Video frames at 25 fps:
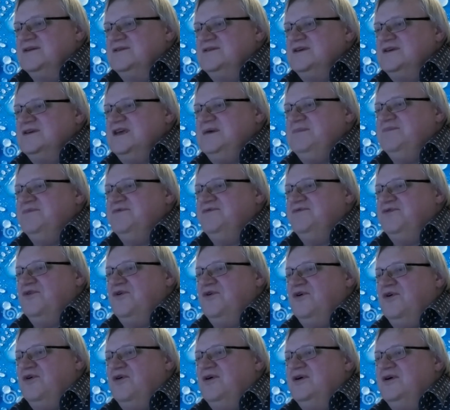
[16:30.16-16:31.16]
team
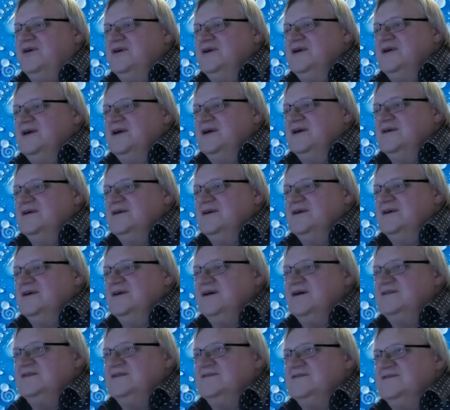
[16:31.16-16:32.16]
for
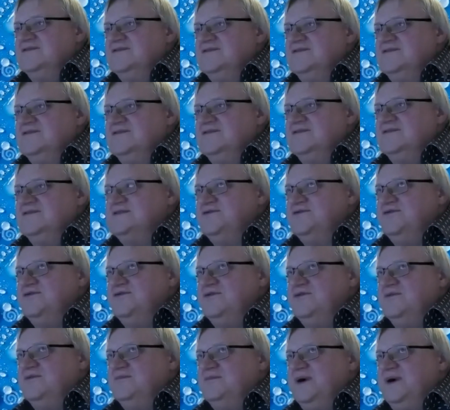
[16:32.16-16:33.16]

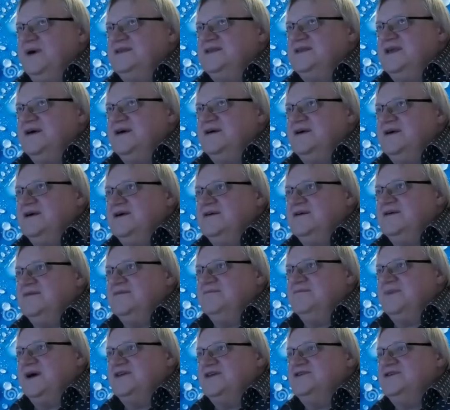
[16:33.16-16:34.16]

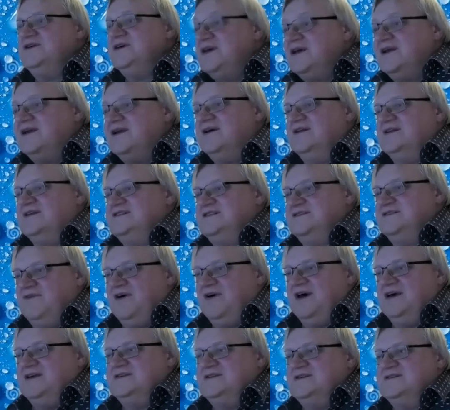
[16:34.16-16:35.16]
metamaterials
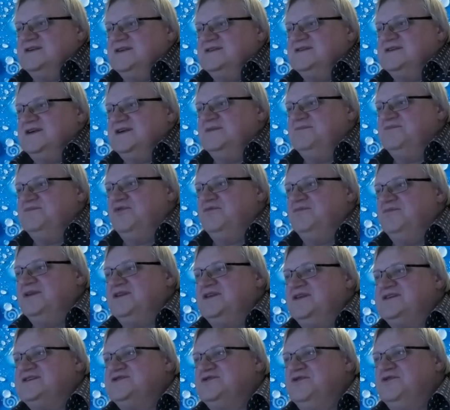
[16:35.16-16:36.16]
twice, and then for
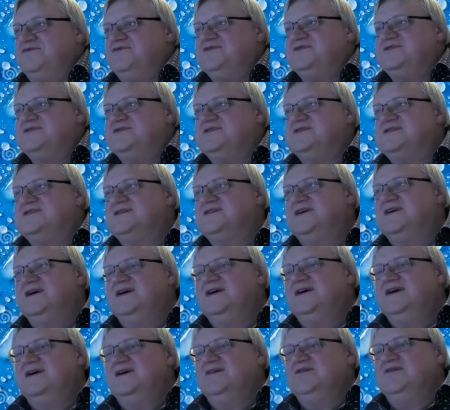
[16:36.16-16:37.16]
metasurfaces
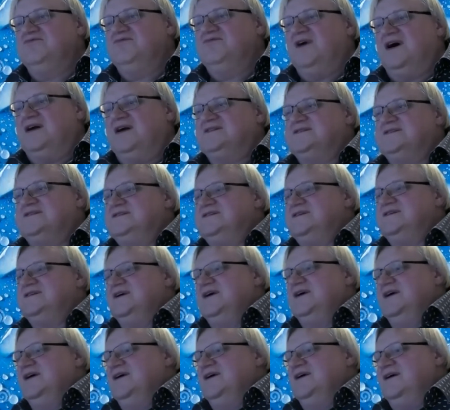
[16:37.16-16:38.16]
once.
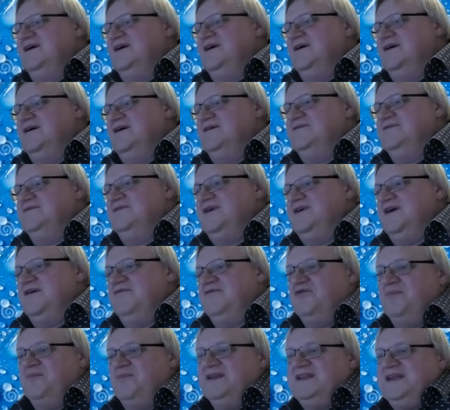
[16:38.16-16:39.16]

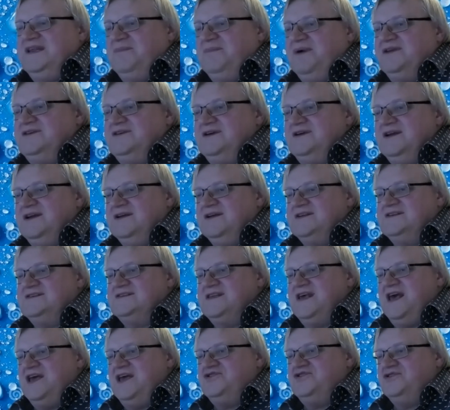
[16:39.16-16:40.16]
For metamaterials,
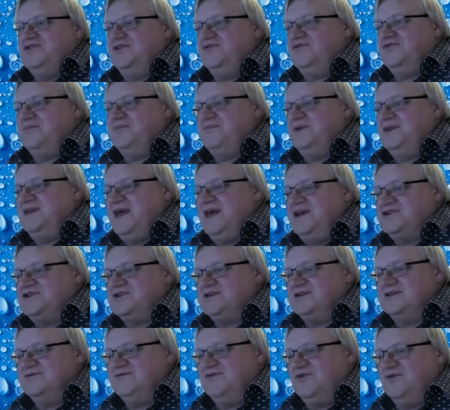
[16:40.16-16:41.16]
national
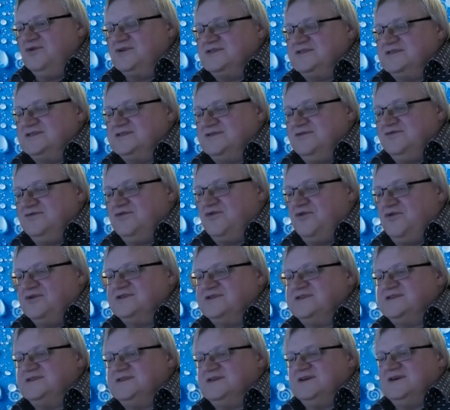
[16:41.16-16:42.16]
combination was, of
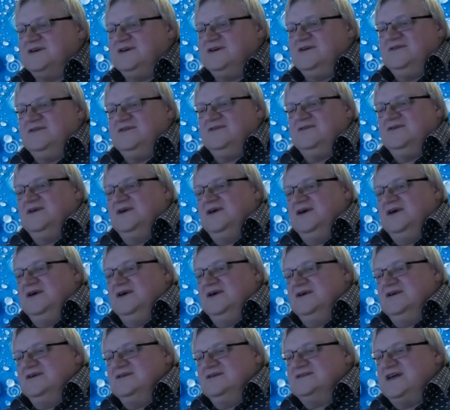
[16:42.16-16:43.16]
course,
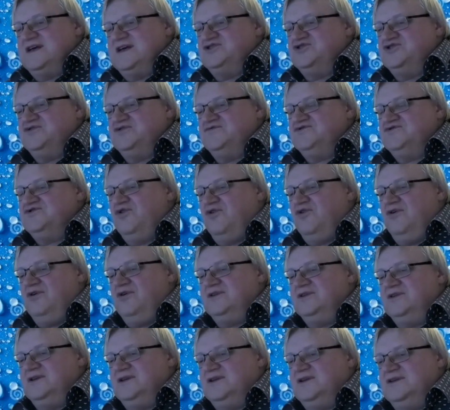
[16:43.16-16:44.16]
Sajid
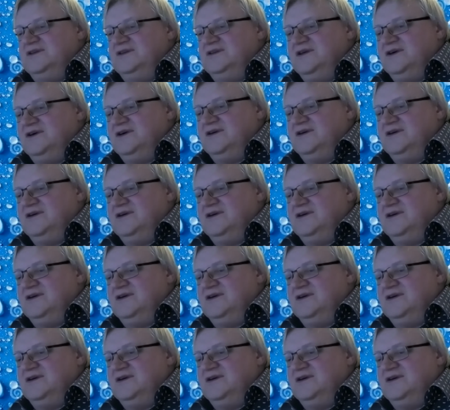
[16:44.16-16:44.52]
John and